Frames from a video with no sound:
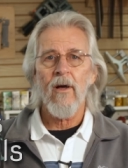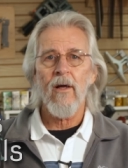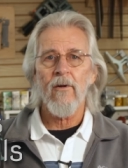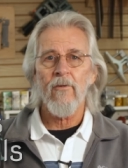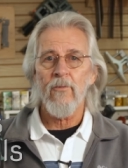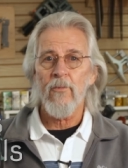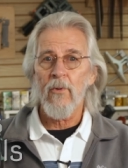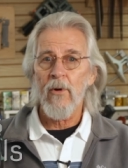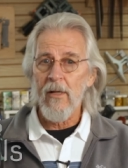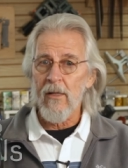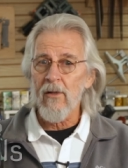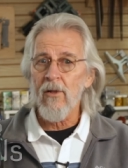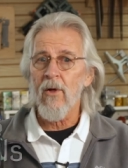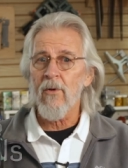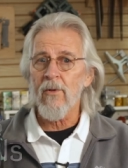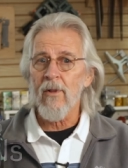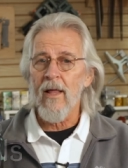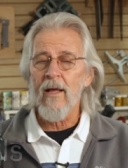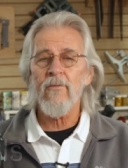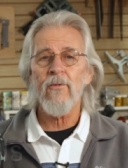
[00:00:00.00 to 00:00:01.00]
on a pretty
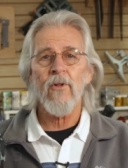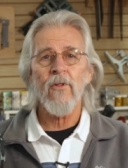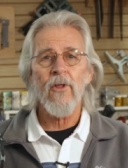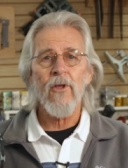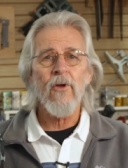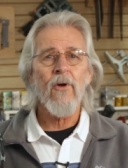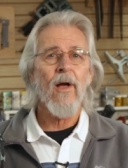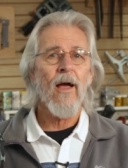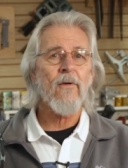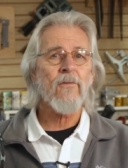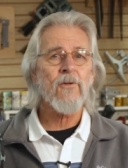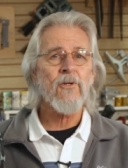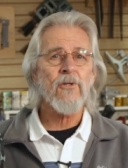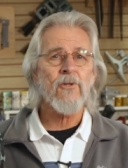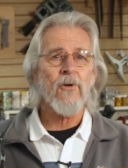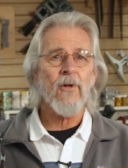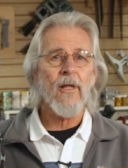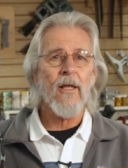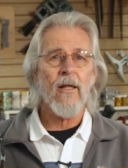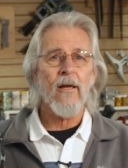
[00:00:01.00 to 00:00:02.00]
low level that you have to
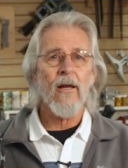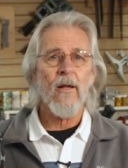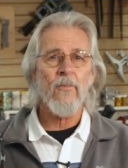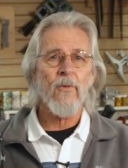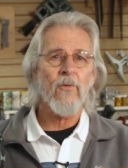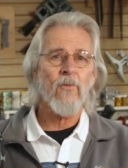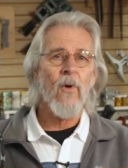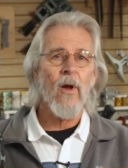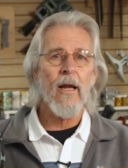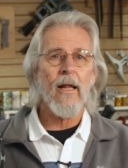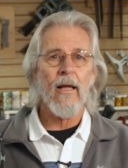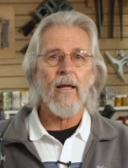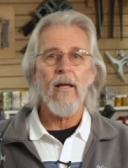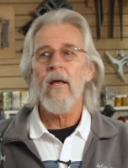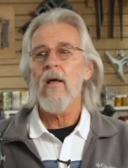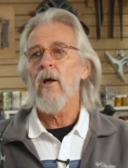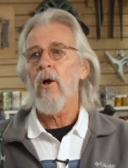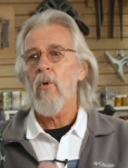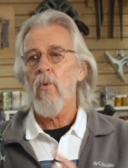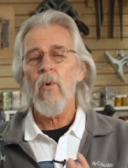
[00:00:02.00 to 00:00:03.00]
do to get it up and running.
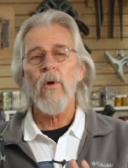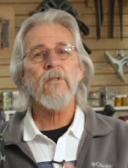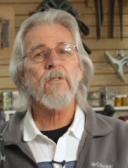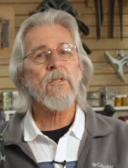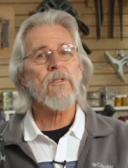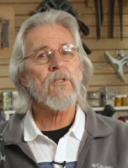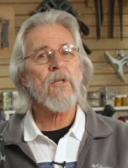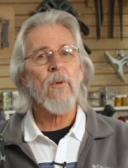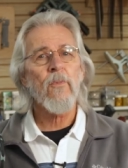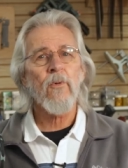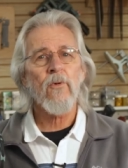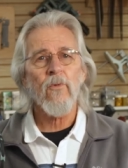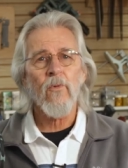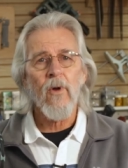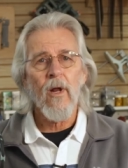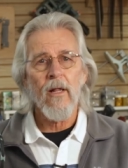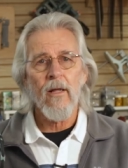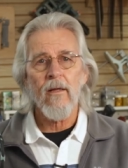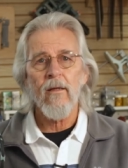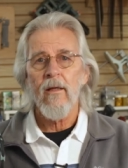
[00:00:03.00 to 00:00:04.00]
Once it's up and
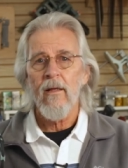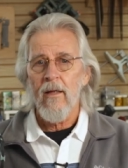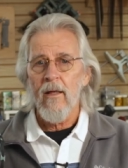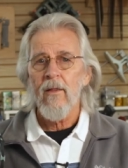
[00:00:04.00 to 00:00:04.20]
running,